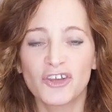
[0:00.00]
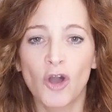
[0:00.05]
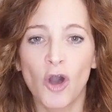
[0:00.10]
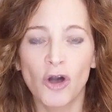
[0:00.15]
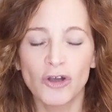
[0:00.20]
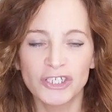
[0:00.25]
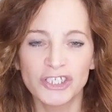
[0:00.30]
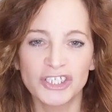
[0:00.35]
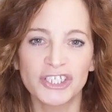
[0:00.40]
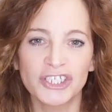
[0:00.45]
the
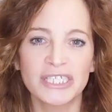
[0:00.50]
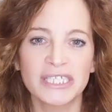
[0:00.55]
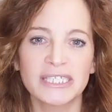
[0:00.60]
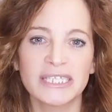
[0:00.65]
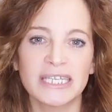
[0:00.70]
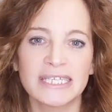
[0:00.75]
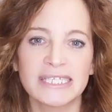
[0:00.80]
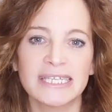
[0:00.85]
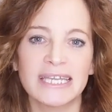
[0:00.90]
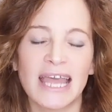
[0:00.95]

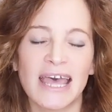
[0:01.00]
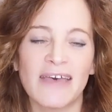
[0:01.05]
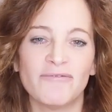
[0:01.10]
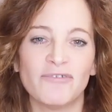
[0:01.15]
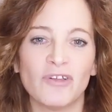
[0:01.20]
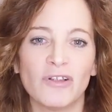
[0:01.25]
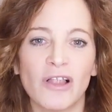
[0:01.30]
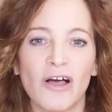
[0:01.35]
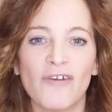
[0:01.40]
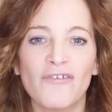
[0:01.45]
consciousness
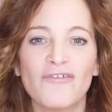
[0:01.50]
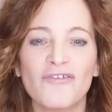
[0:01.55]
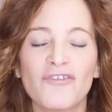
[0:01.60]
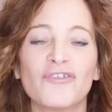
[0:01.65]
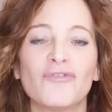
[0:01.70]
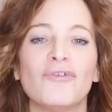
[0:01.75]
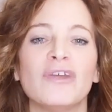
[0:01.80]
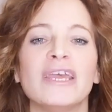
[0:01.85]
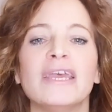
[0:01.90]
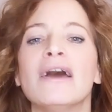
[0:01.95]
level of
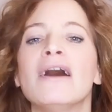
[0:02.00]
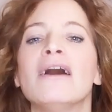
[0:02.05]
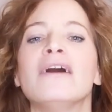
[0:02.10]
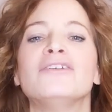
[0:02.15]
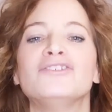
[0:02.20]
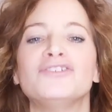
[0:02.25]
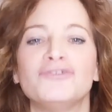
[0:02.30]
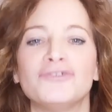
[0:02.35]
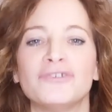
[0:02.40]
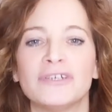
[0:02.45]

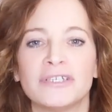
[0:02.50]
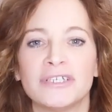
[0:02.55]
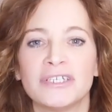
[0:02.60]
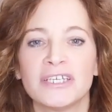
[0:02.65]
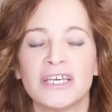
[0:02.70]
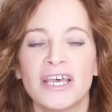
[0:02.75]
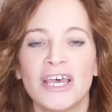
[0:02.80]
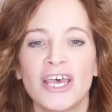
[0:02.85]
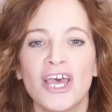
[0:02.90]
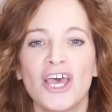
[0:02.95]
300,
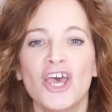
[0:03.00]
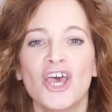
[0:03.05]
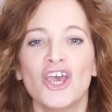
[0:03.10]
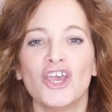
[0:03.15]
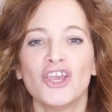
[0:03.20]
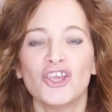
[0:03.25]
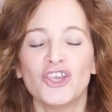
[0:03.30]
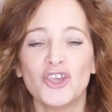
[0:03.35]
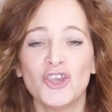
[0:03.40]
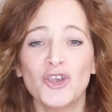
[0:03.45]

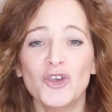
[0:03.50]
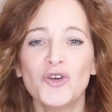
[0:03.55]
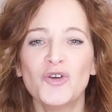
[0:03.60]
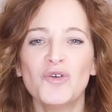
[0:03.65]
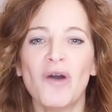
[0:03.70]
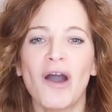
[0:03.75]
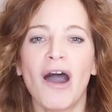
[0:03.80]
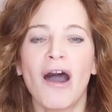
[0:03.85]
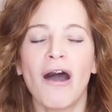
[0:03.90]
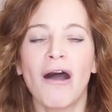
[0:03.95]

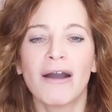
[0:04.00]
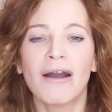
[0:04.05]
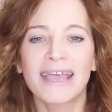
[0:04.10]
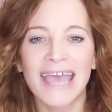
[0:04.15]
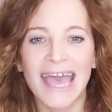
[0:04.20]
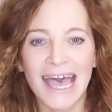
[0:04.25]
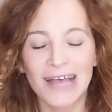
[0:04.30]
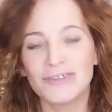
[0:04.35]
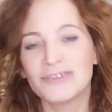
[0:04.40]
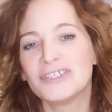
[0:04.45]
you are
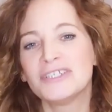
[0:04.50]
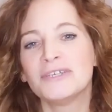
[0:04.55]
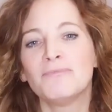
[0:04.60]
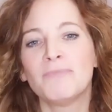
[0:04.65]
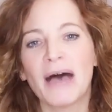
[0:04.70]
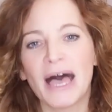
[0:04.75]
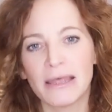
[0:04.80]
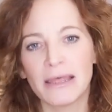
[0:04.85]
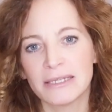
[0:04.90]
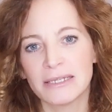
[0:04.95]

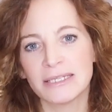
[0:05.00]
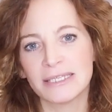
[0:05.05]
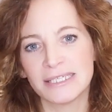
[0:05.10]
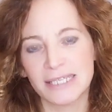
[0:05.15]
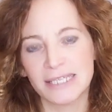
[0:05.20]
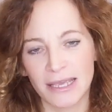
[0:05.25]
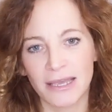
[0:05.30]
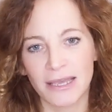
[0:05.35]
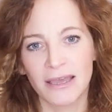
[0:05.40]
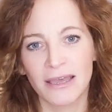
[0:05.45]

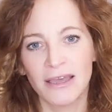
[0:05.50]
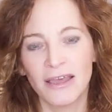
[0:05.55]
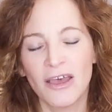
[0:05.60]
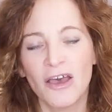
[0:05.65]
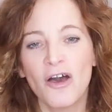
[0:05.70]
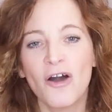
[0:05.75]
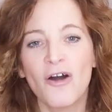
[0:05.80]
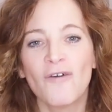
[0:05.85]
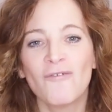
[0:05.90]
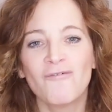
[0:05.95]
counterbalancing
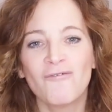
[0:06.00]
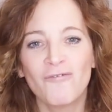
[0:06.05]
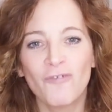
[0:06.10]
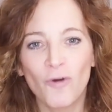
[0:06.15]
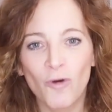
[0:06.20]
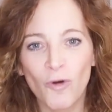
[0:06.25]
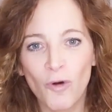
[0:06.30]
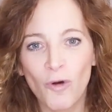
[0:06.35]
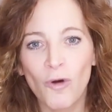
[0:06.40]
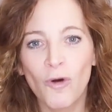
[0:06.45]

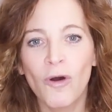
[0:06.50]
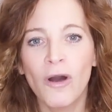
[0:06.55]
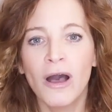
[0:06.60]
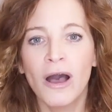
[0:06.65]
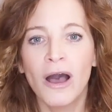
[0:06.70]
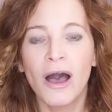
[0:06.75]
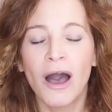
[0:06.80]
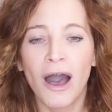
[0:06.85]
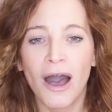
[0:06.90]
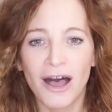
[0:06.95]

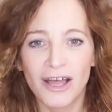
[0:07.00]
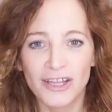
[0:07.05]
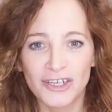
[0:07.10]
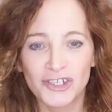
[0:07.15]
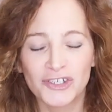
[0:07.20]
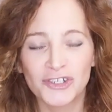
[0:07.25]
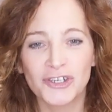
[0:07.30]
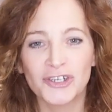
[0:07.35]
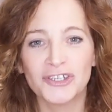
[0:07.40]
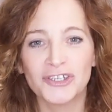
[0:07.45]

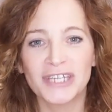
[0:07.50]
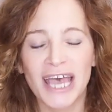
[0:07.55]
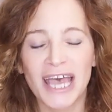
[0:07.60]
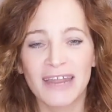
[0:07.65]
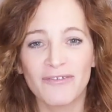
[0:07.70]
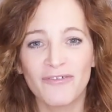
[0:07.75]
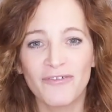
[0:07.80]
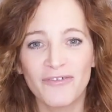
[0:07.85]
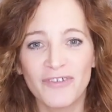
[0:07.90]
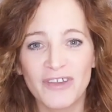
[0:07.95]

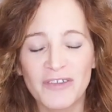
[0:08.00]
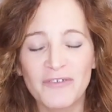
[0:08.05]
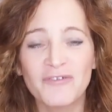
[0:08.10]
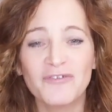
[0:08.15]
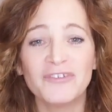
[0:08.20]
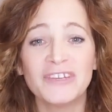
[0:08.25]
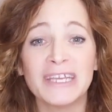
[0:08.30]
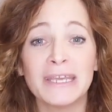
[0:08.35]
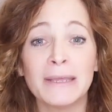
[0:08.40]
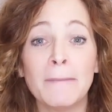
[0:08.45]

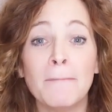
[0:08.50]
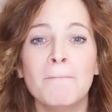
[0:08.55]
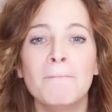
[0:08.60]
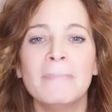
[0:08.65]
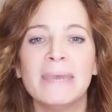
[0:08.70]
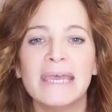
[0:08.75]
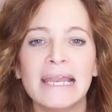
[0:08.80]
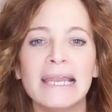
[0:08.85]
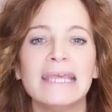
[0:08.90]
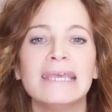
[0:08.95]
450
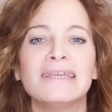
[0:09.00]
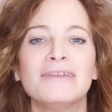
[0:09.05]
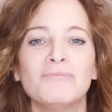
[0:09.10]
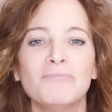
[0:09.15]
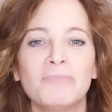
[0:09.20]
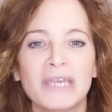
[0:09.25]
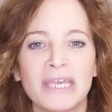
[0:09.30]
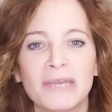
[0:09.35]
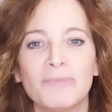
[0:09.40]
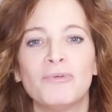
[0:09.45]

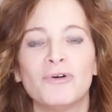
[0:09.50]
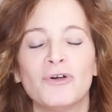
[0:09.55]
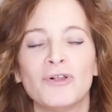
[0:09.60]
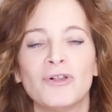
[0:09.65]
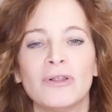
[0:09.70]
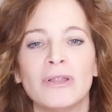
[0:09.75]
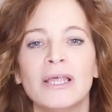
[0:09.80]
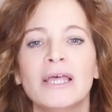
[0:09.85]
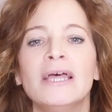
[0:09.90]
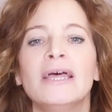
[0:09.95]
million
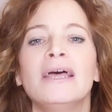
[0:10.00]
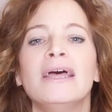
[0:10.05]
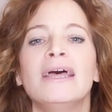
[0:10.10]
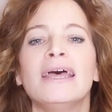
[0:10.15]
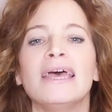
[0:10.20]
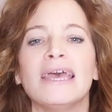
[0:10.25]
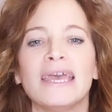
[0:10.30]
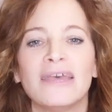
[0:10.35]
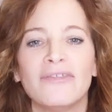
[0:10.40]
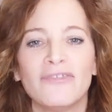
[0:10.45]
people
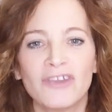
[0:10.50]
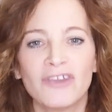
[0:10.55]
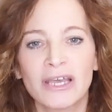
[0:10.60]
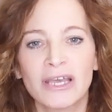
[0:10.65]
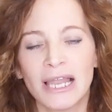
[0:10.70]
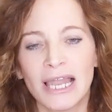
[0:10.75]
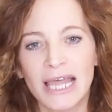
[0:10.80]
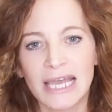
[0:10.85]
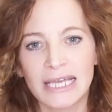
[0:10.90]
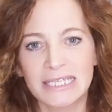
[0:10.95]
in the
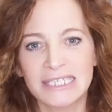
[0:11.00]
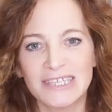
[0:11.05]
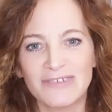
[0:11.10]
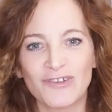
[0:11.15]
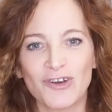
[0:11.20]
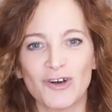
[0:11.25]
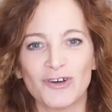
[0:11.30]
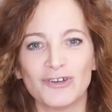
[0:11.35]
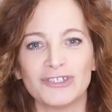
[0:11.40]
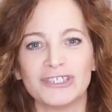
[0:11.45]

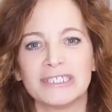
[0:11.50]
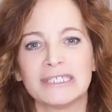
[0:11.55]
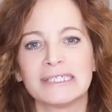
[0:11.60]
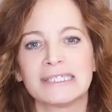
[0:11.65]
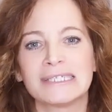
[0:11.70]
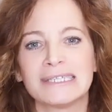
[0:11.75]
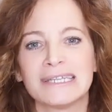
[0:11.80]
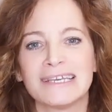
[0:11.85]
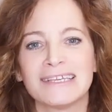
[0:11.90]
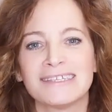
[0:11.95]
collective
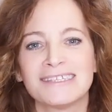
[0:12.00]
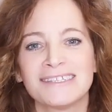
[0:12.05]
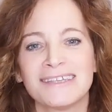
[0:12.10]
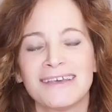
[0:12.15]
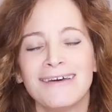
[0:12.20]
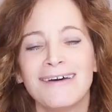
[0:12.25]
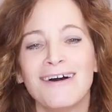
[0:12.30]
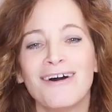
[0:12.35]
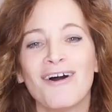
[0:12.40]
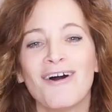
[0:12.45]

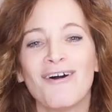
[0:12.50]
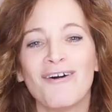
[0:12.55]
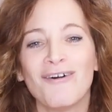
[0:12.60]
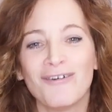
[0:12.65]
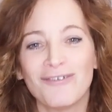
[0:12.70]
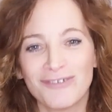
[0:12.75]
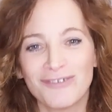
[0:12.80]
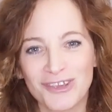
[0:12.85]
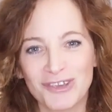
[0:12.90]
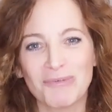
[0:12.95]
consciousness
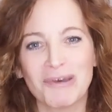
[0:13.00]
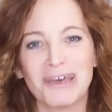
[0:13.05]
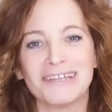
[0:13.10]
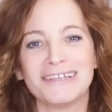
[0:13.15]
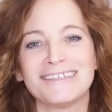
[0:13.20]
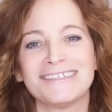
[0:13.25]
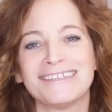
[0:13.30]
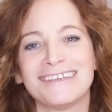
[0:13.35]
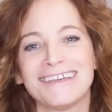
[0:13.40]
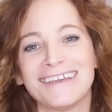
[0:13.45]
of
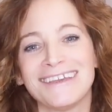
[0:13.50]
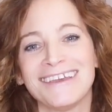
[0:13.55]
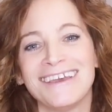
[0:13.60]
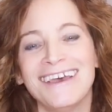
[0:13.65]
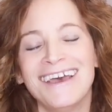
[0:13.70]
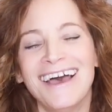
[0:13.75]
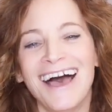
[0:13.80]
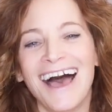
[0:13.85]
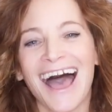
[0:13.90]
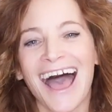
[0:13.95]
humanity.
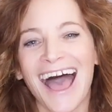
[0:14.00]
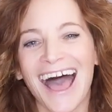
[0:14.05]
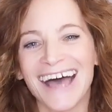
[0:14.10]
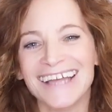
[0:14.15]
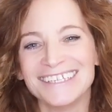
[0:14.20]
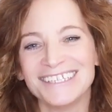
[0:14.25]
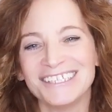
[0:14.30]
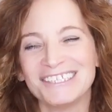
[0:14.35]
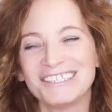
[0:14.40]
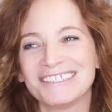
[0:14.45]

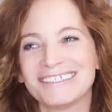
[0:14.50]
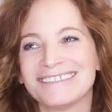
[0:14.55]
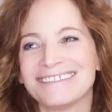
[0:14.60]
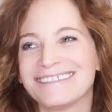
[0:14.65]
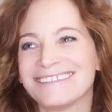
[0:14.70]
And